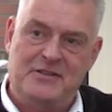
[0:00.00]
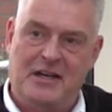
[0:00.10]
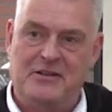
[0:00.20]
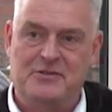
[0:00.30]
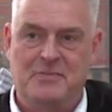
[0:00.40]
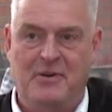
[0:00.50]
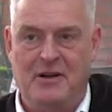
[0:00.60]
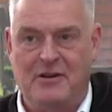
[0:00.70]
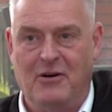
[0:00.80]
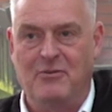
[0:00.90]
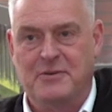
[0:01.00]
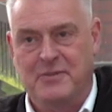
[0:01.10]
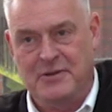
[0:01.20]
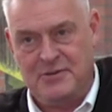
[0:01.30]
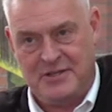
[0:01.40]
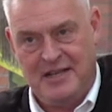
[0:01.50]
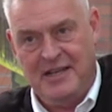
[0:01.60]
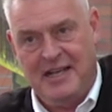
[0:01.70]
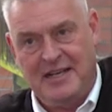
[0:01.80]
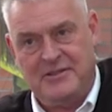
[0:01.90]
that can supply coal to produce
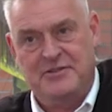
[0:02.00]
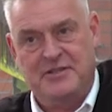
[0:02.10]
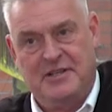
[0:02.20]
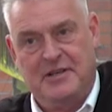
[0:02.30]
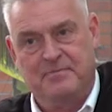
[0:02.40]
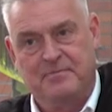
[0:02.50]
electricity.